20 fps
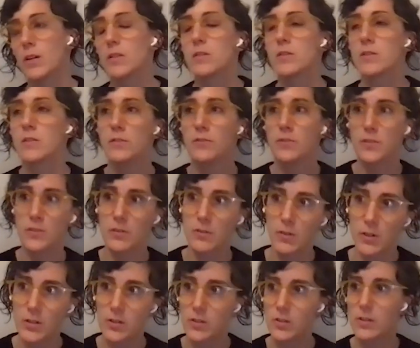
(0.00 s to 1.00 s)
It served as a
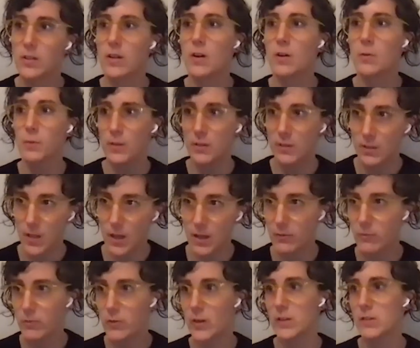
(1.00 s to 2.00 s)
crutch and it helped me in a lot
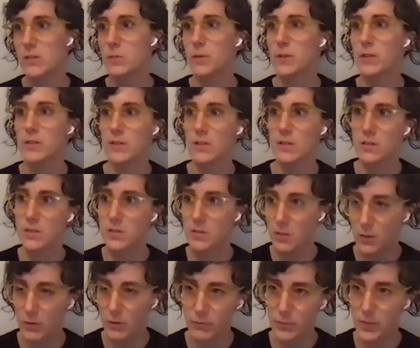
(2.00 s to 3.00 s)
of ways, but it didn't
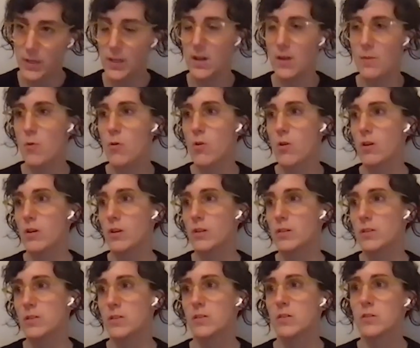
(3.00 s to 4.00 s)
serve me anymore. And it
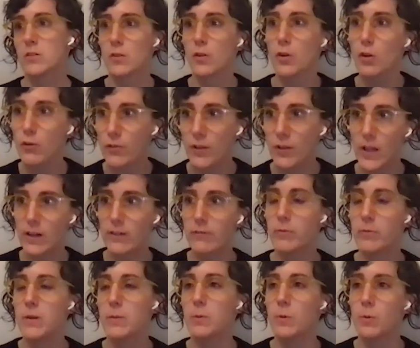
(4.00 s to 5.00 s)
doesn't serve a lot of
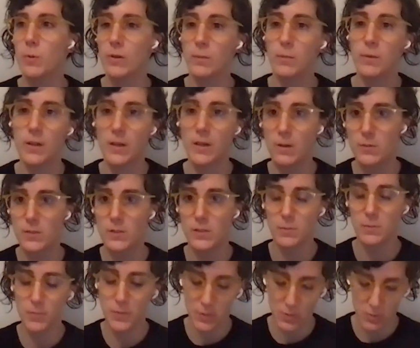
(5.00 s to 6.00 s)
people when it becomes an
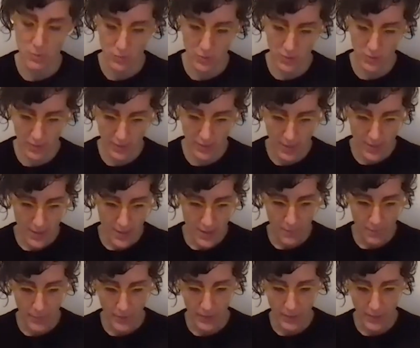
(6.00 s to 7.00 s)
abuse.
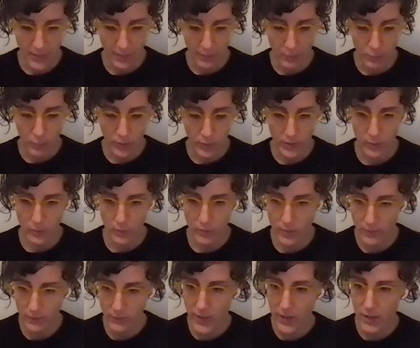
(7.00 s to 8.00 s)
But like, when you
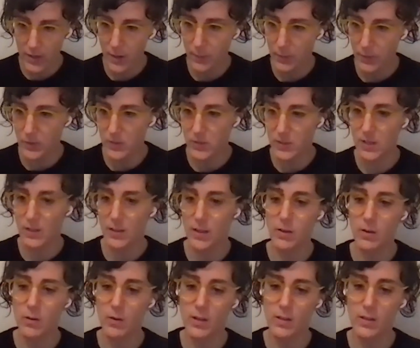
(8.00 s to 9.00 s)
give that up and you see
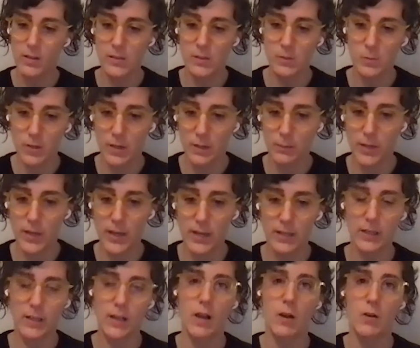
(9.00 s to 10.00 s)
like, okay, this is what I'm
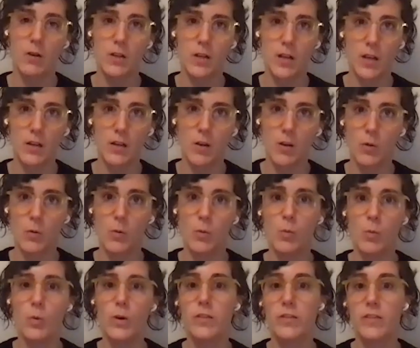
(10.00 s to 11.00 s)
lacking. How can I go
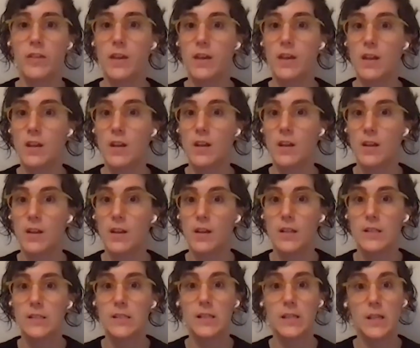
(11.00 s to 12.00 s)
within
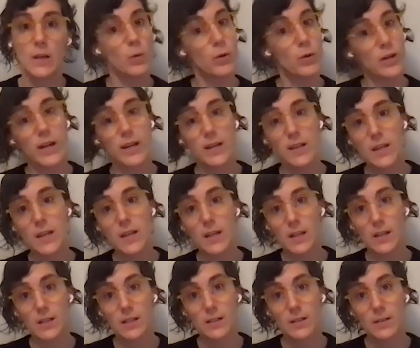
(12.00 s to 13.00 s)
to get what I
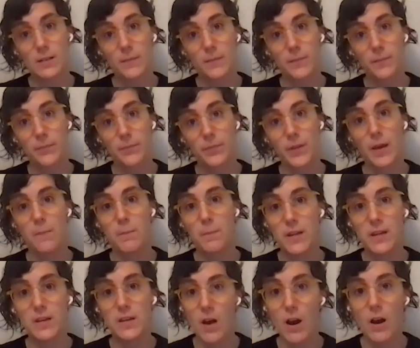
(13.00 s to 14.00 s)
need to
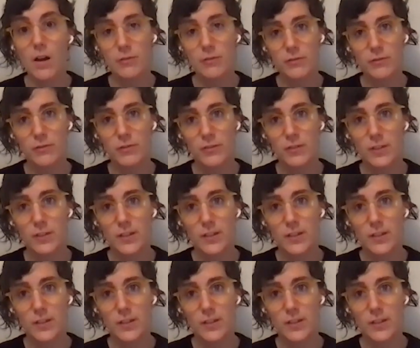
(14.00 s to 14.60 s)
be enough?